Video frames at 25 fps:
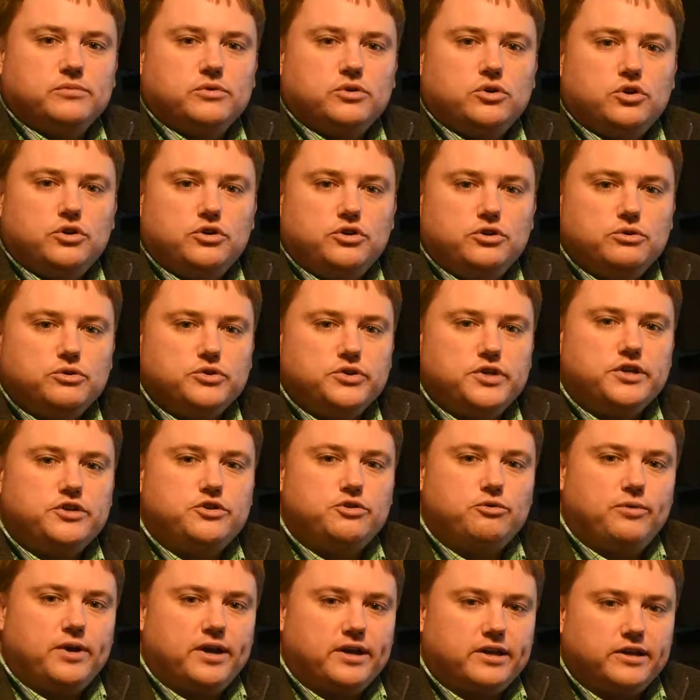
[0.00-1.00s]
could use
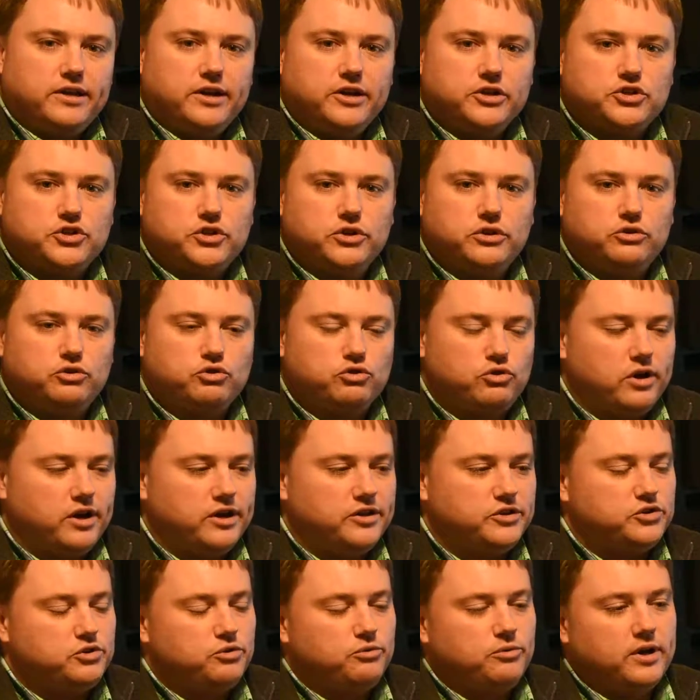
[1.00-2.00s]
digit recognition
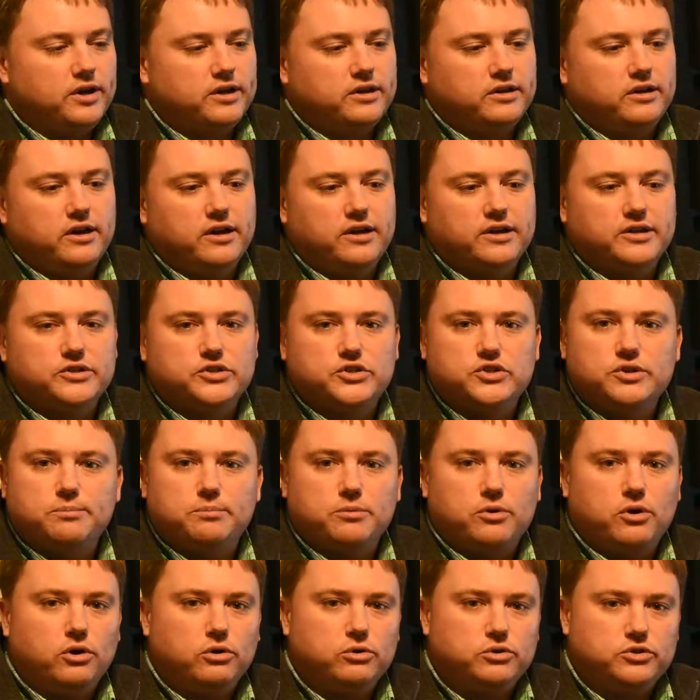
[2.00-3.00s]
trying to recognize zip
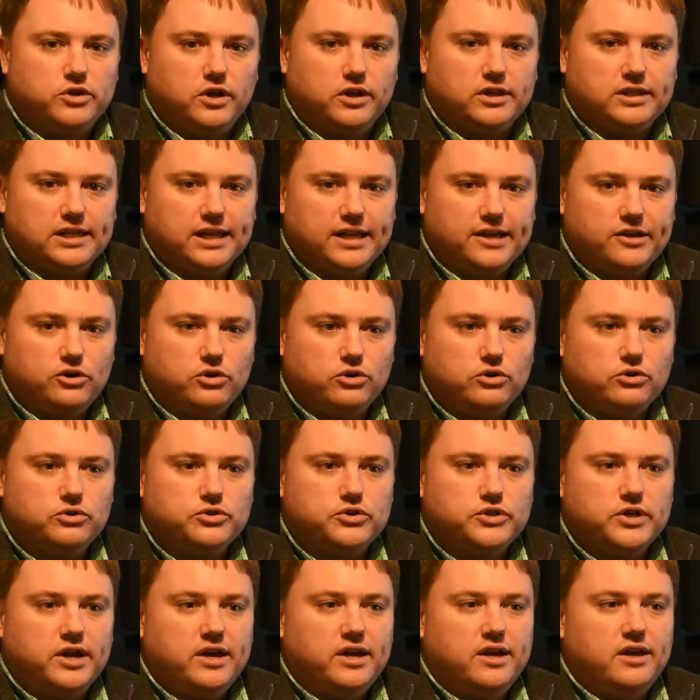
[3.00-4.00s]
codes on
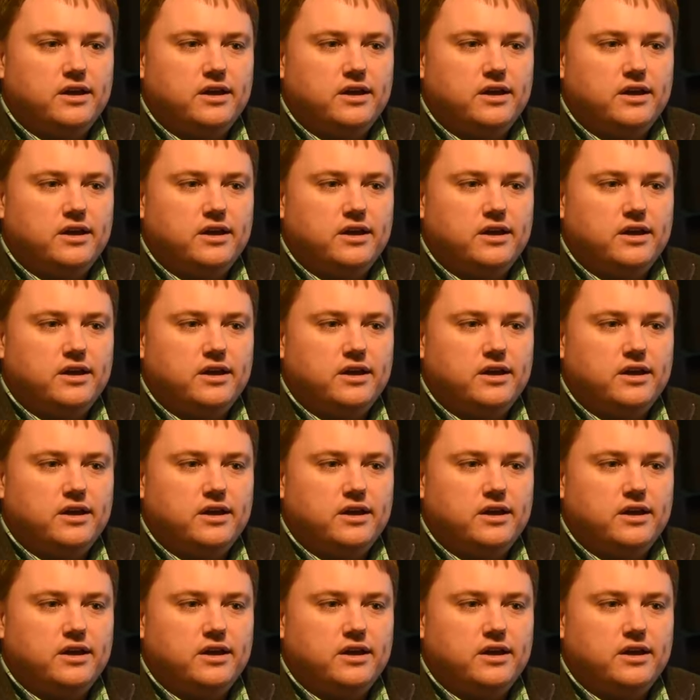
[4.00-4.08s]
letters.